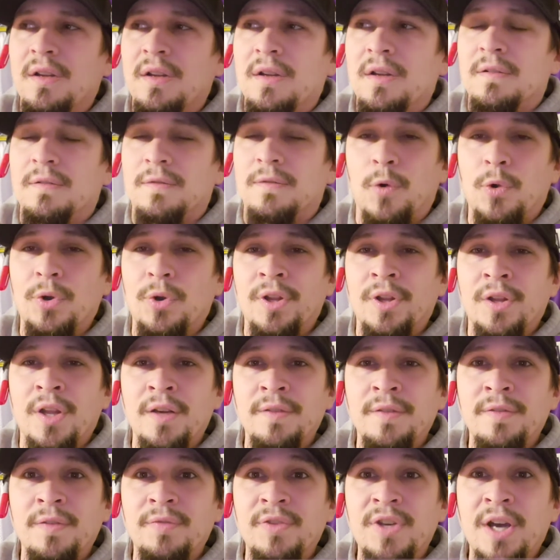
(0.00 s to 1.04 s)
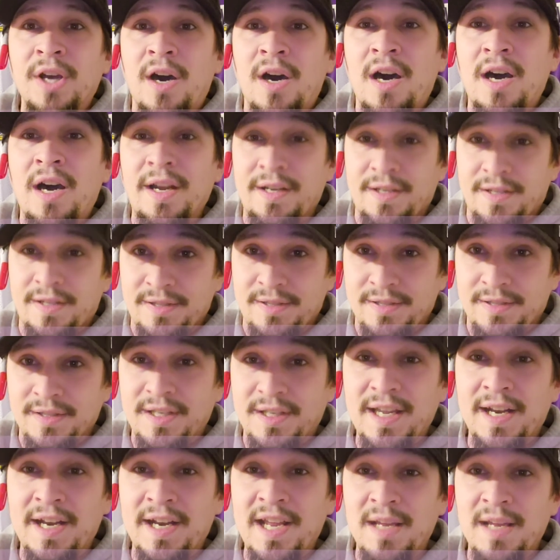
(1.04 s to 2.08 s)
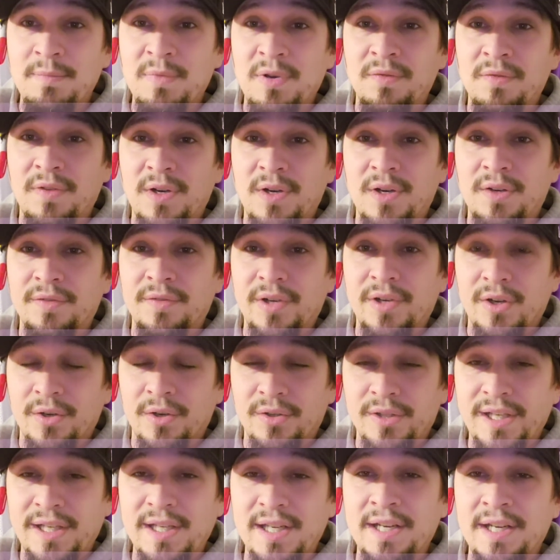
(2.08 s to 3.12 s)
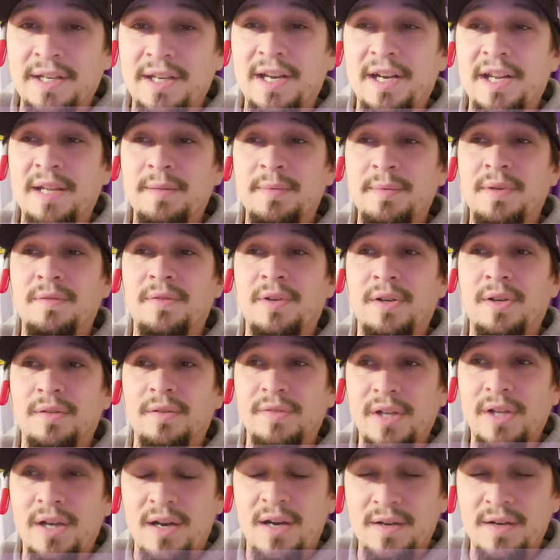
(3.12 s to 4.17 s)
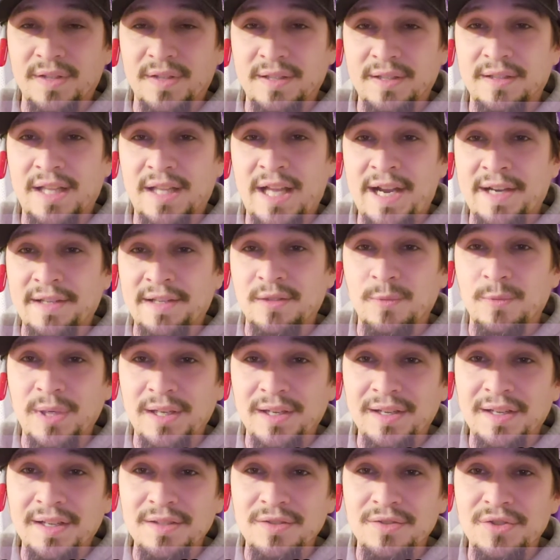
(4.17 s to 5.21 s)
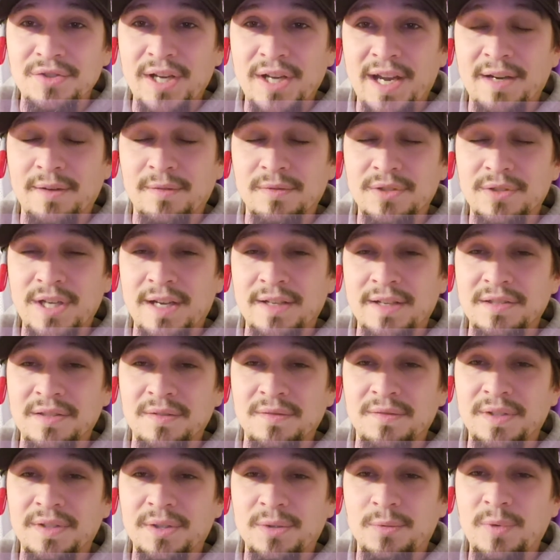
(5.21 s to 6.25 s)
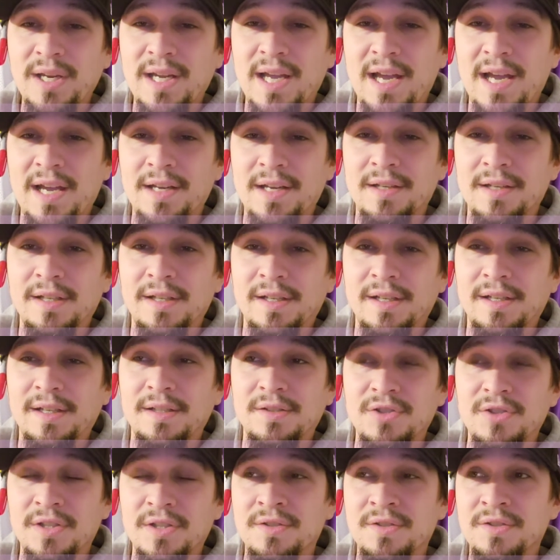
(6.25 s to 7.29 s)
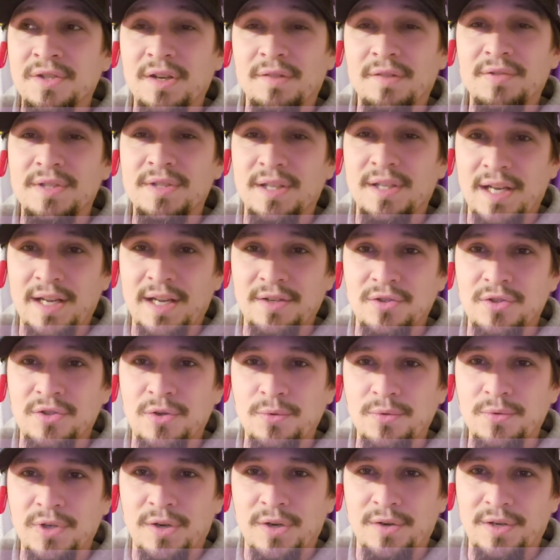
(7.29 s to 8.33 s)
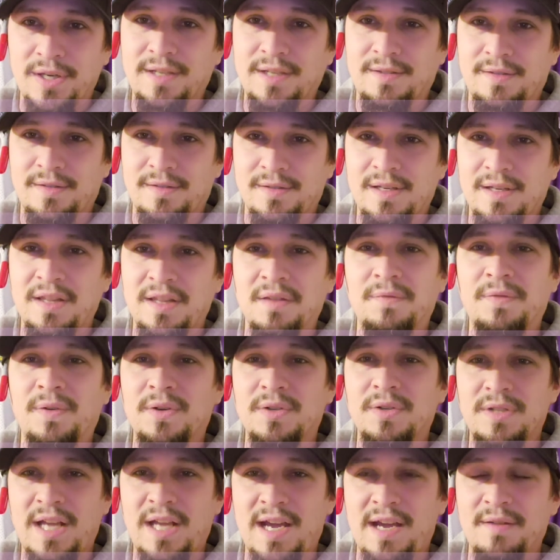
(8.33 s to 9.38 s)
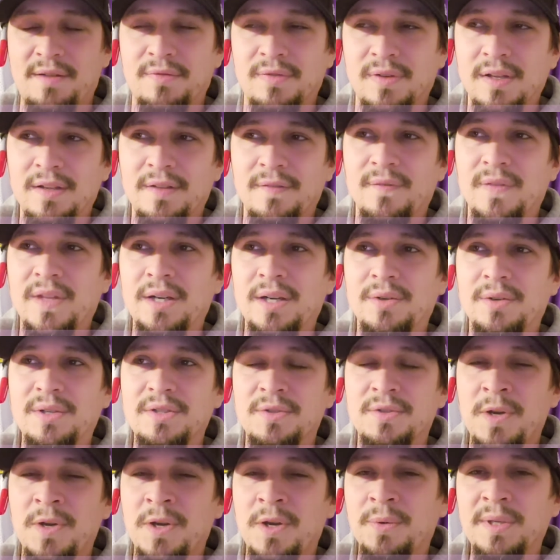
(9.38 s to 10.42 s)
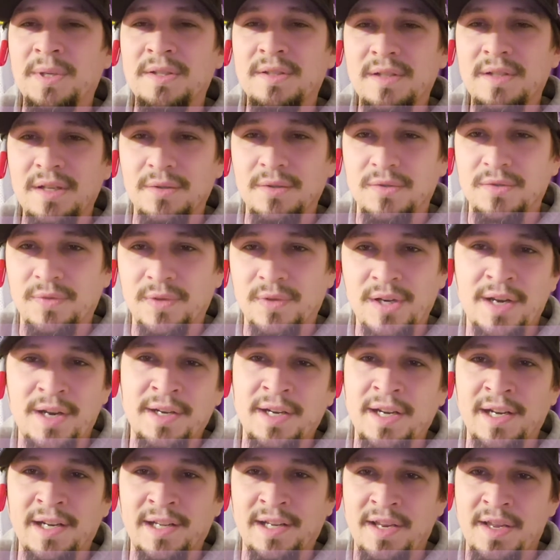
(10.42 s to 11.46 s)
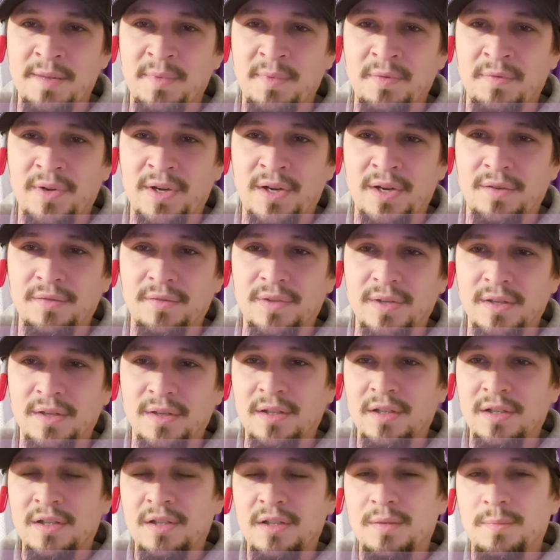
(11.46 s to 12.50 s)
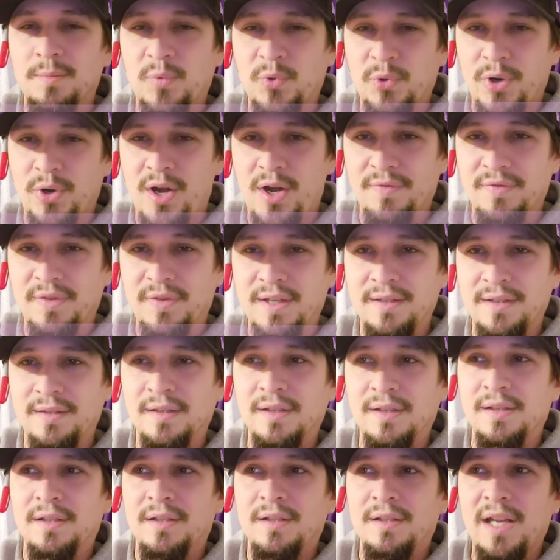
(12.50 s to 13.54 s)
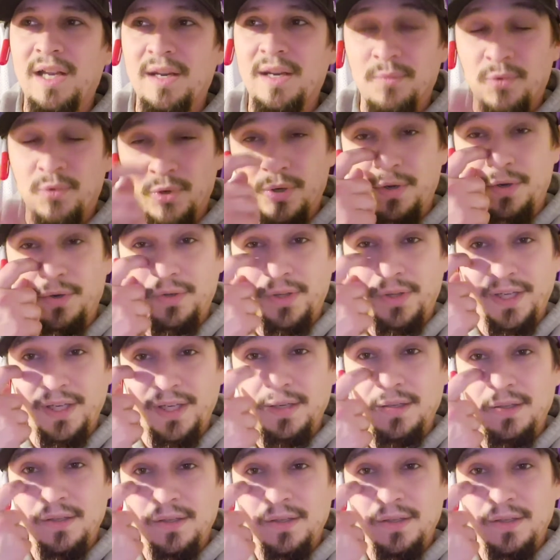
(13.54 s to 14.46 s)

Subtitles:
For the love of God, get him involved early and get him involved often. Last week against Jacksonville, we had Justin Jefferson had two targets in the first half. There is no excuse for not getting him involved more often and more early.